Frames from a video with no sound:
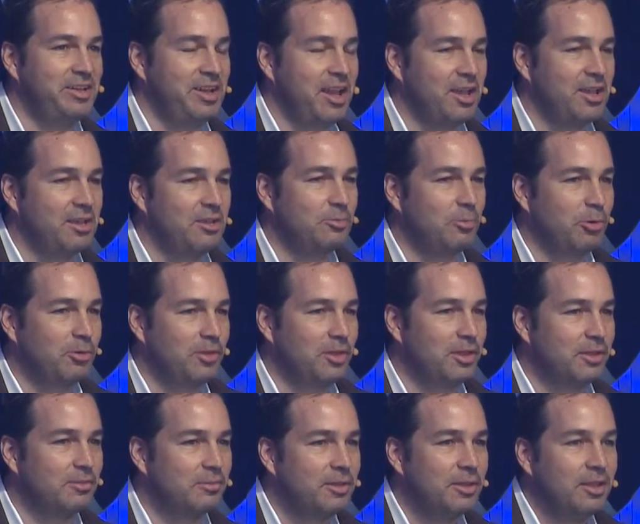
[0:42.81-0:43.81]
We're
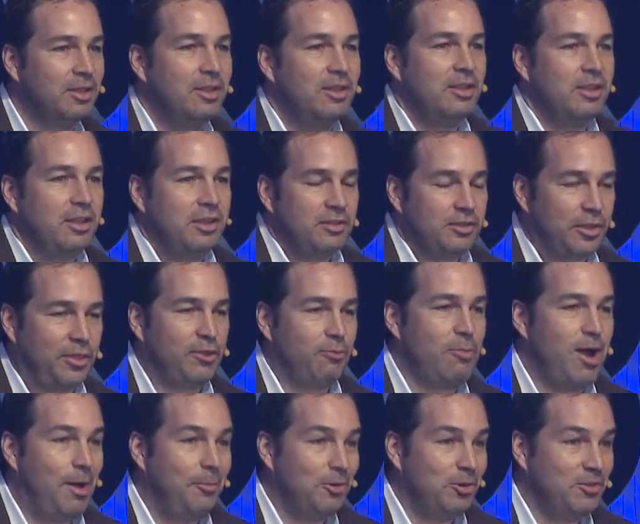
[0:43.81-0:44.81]
the
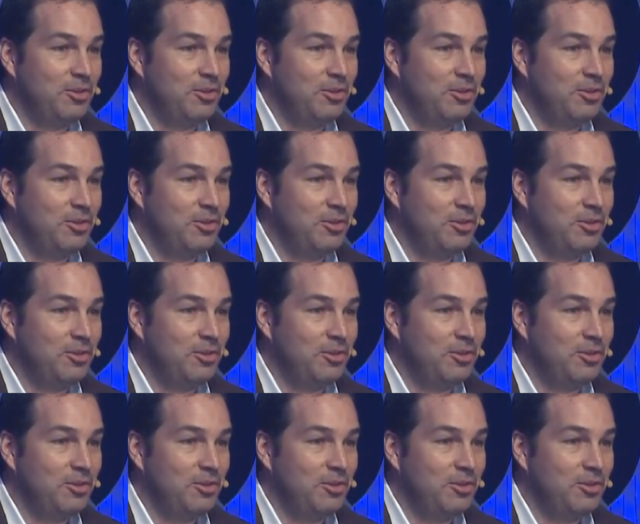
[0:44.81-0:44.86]
thermometer